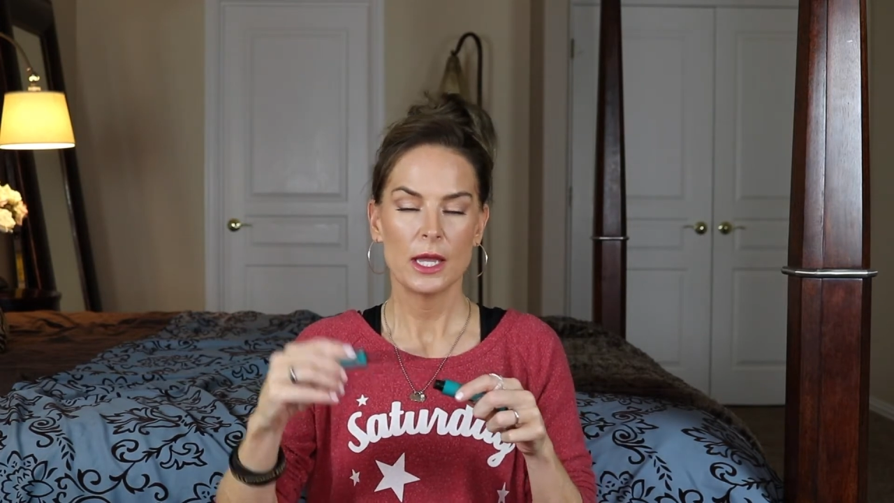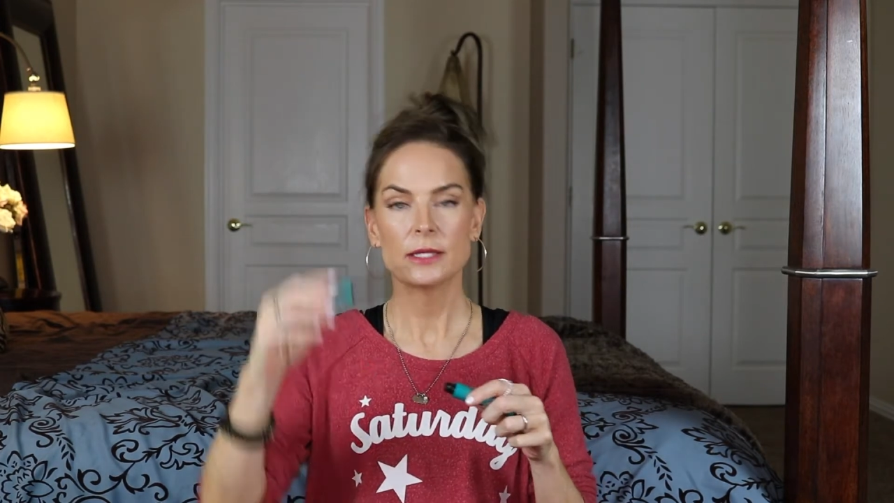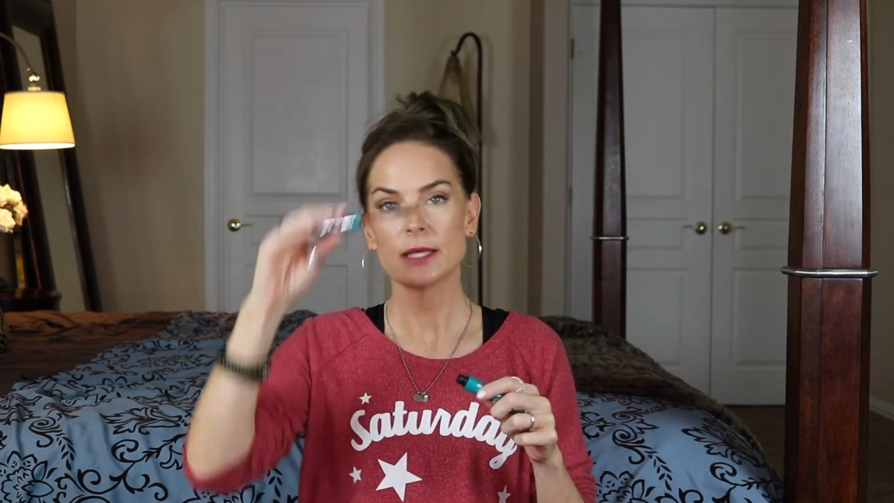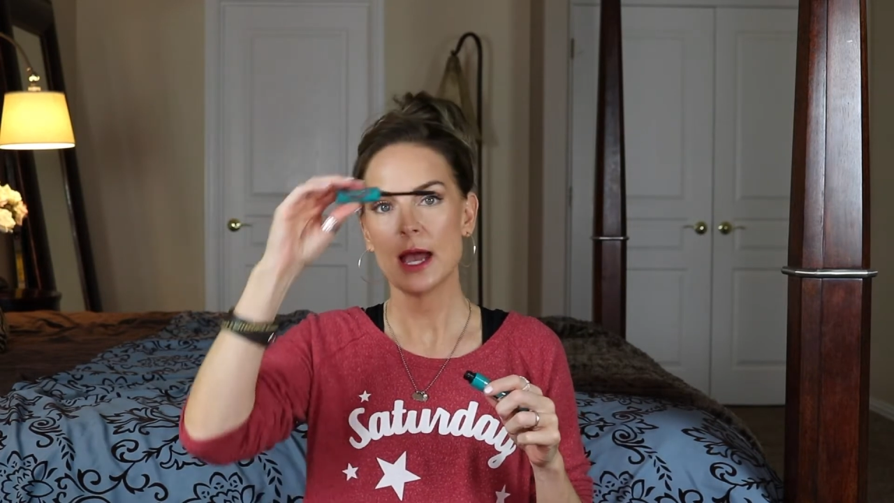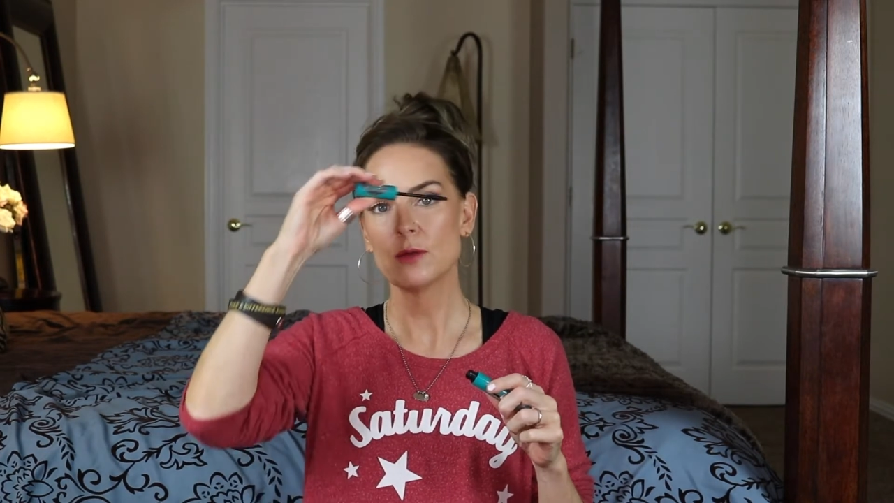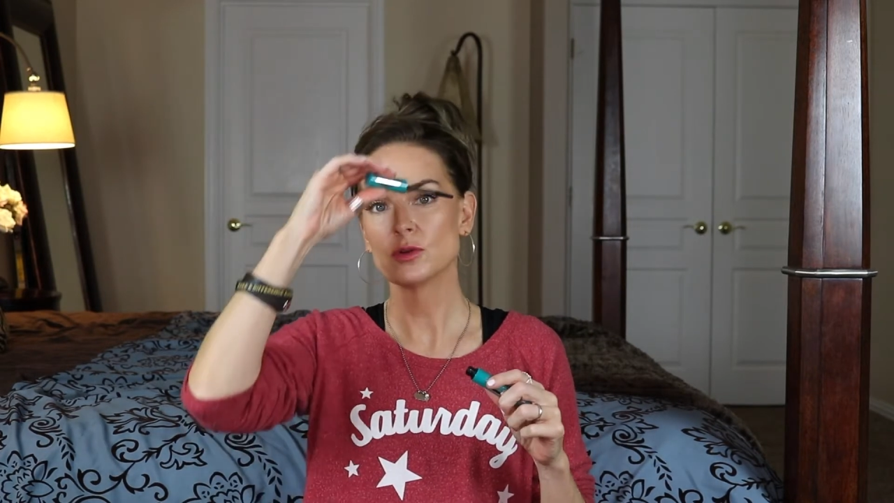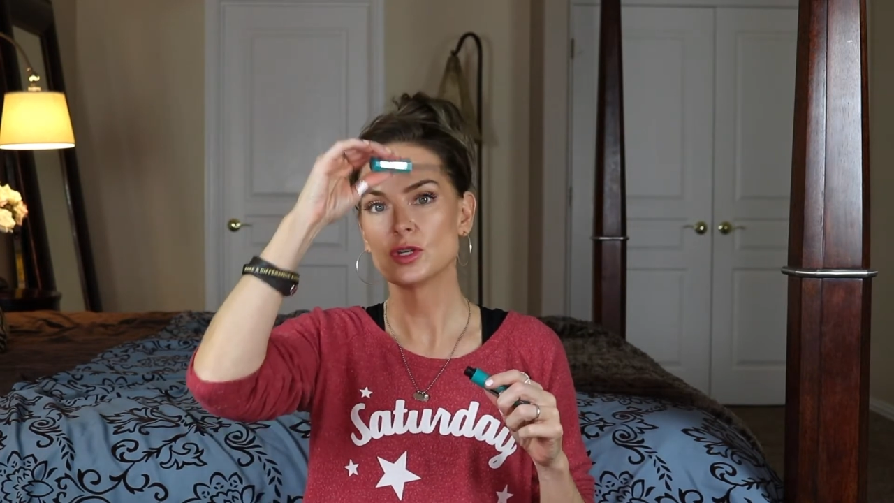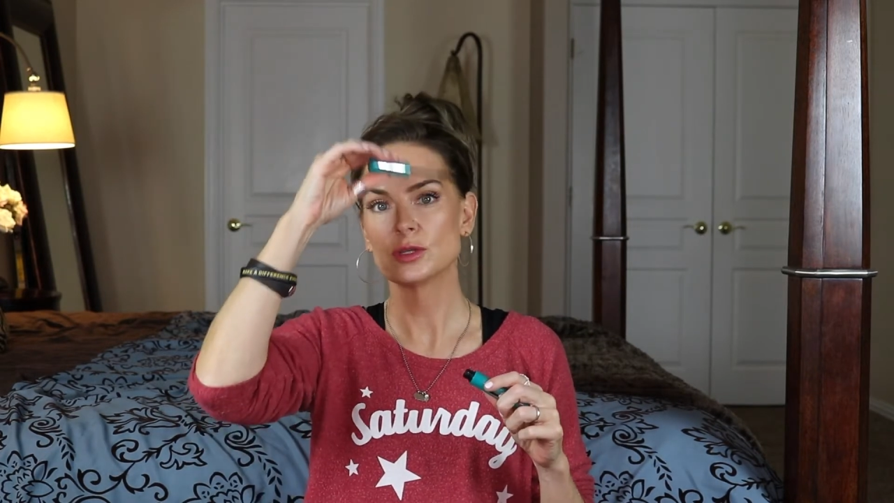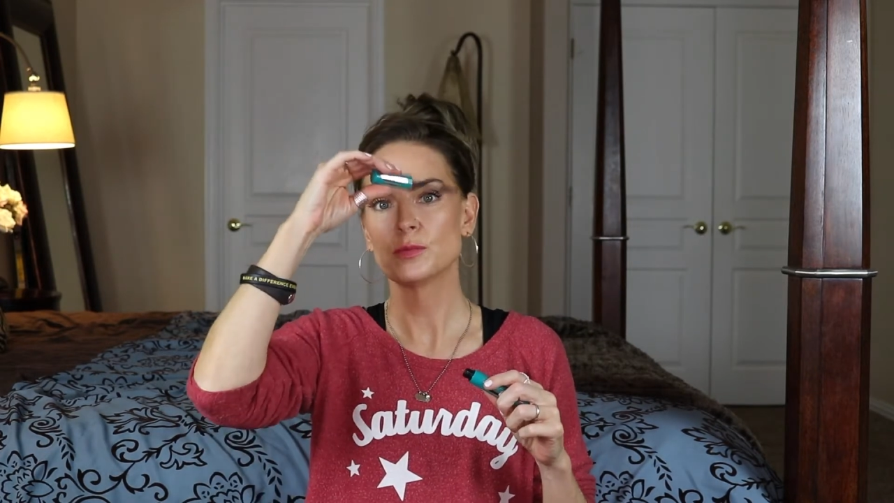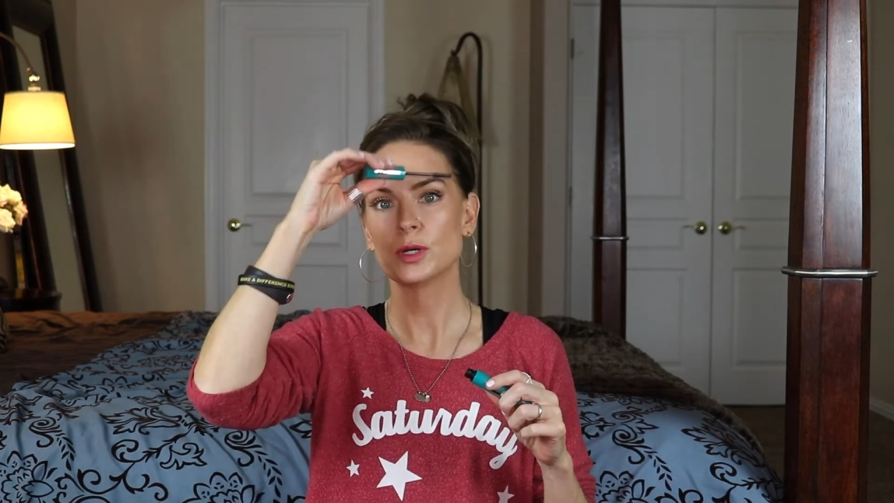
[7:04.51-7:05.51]
is I will
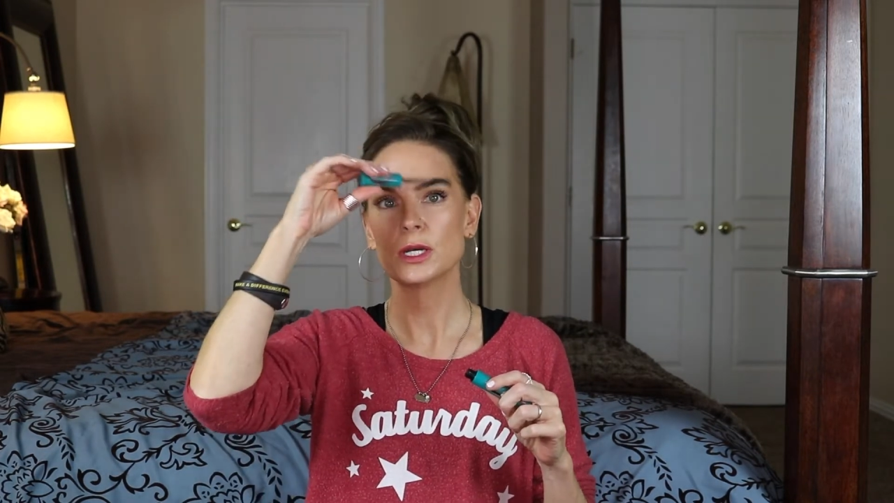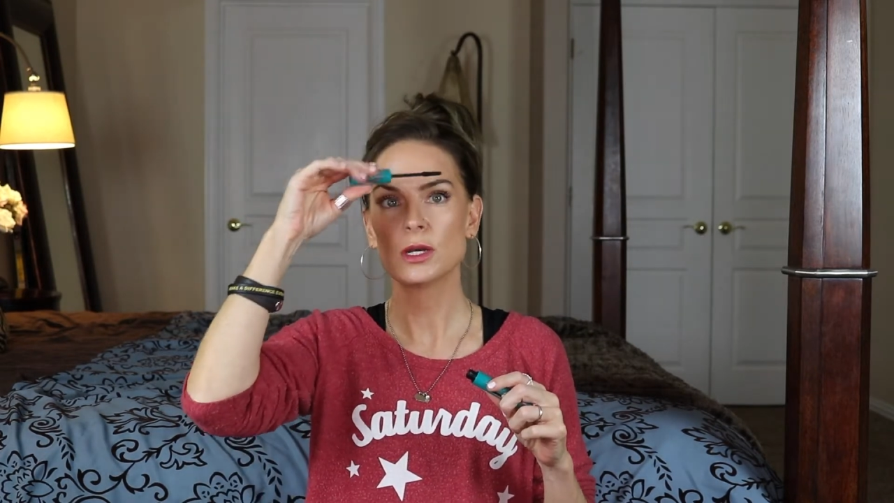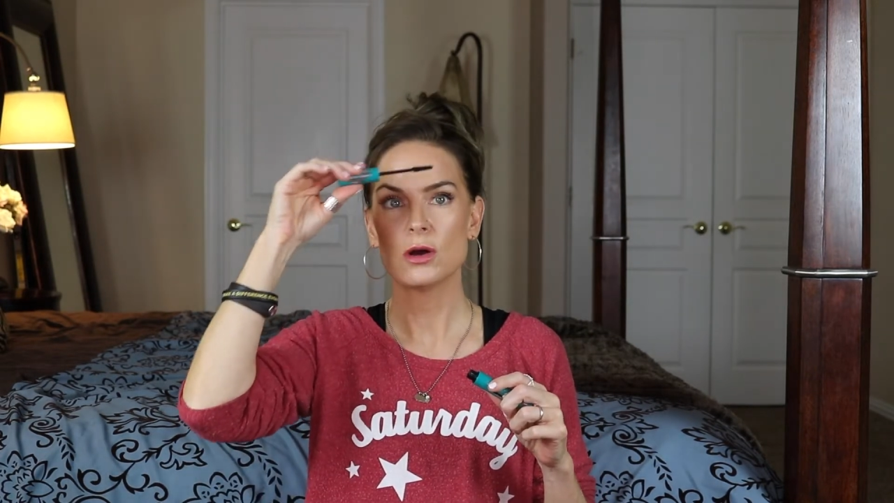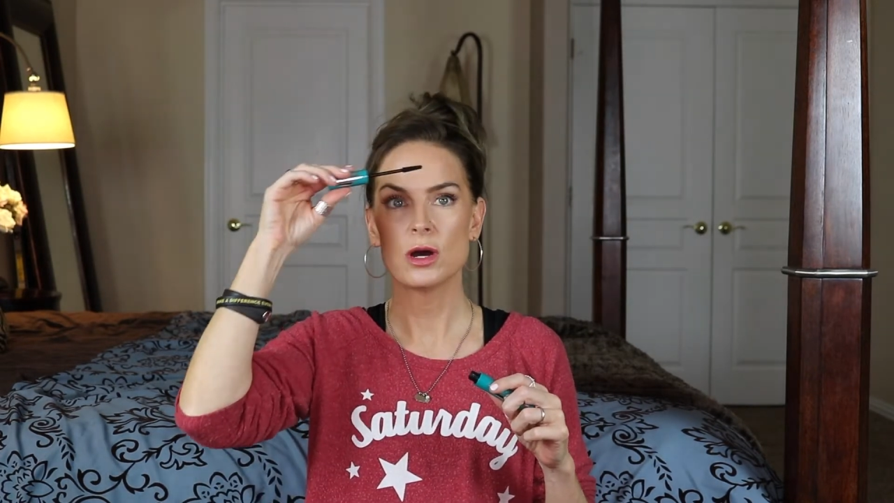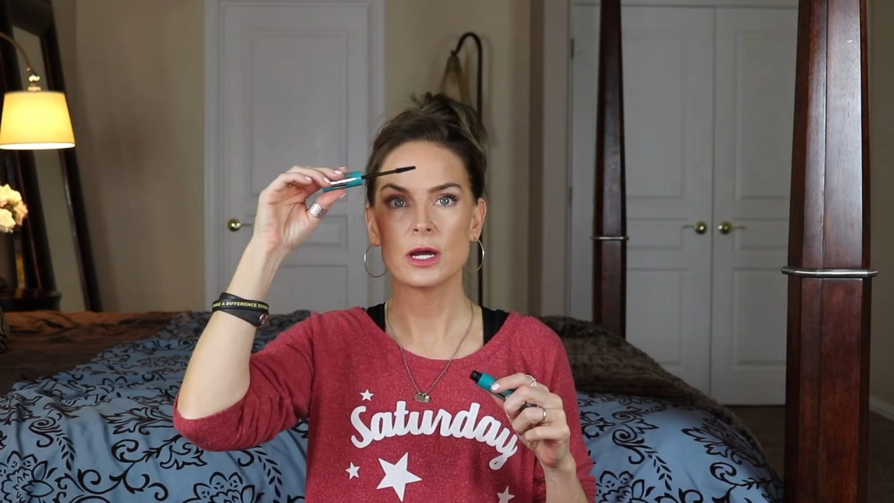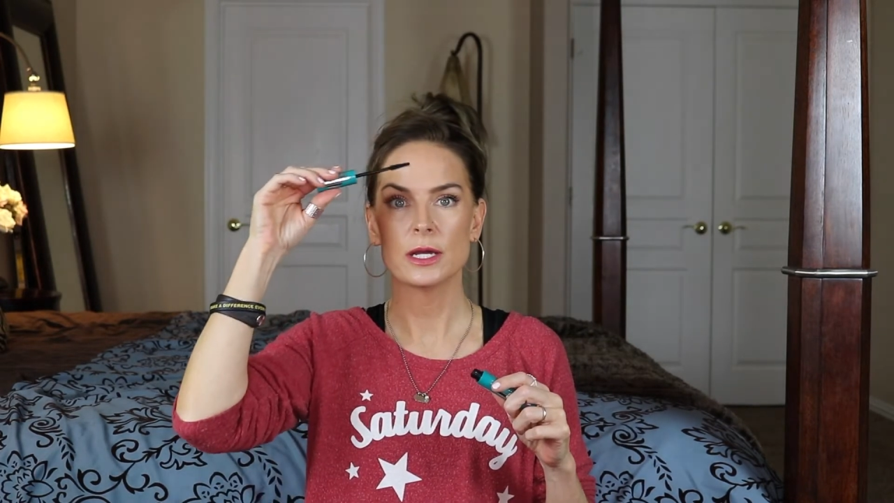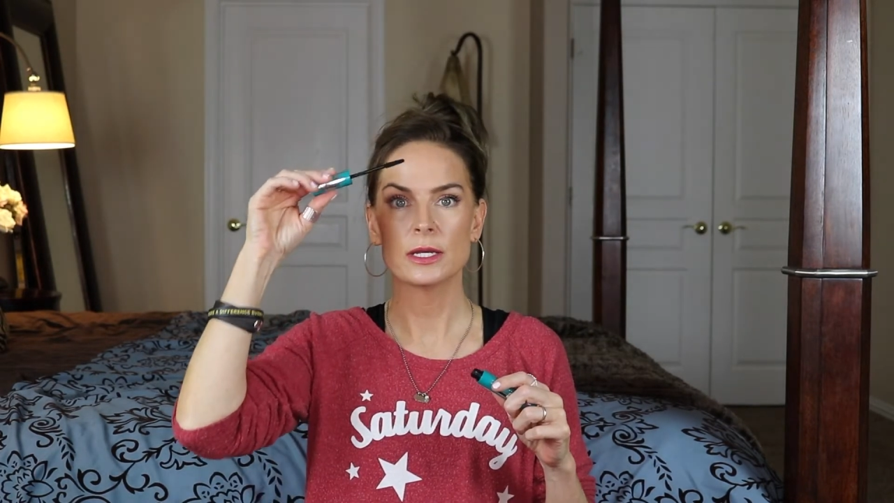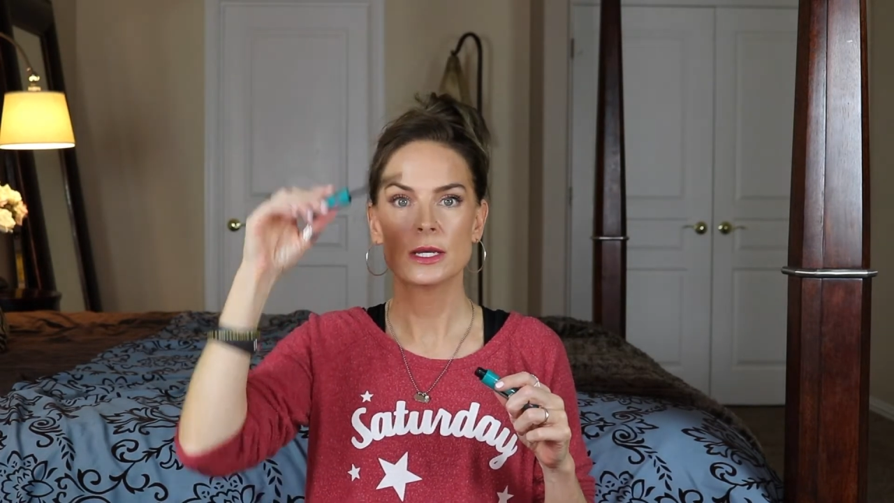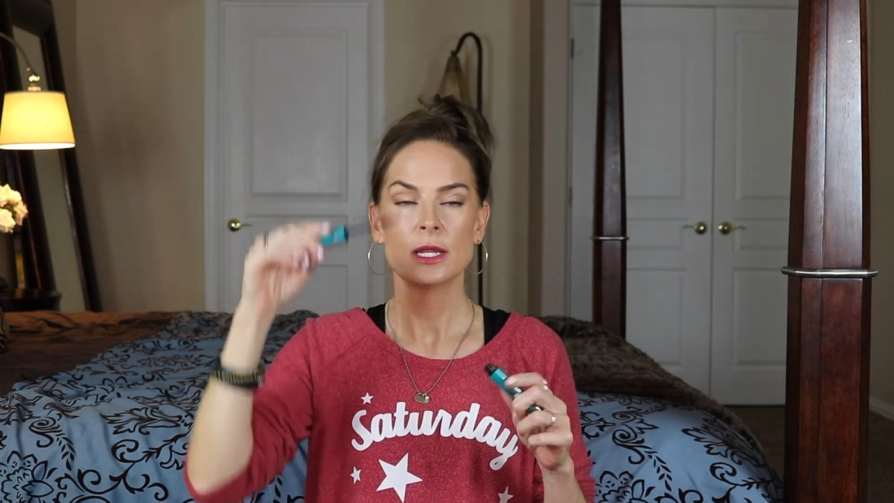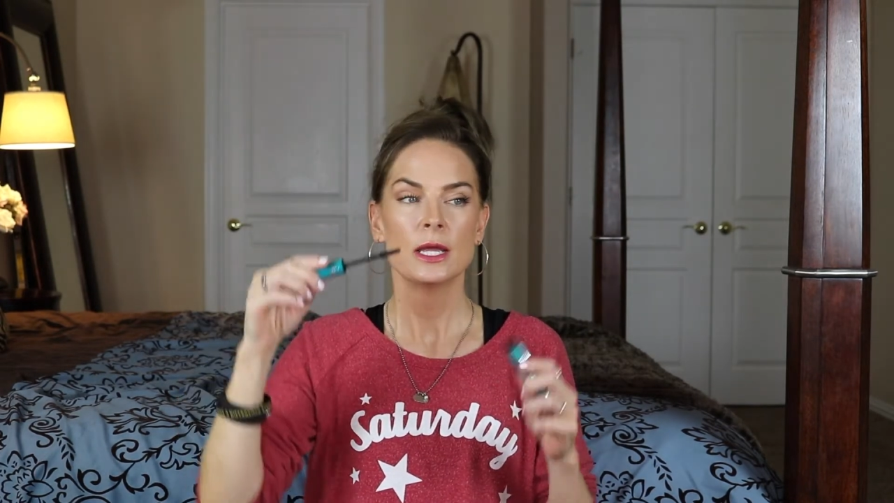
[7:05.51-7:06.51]
just put it
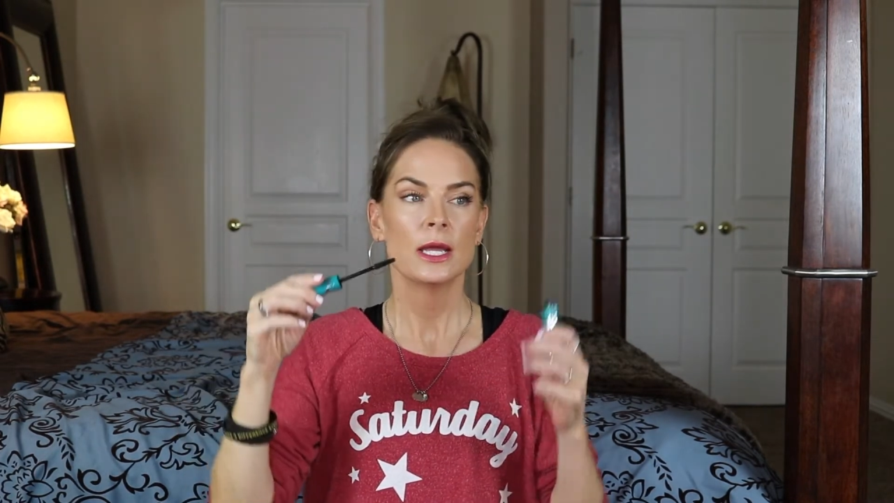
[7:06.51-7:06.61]
on,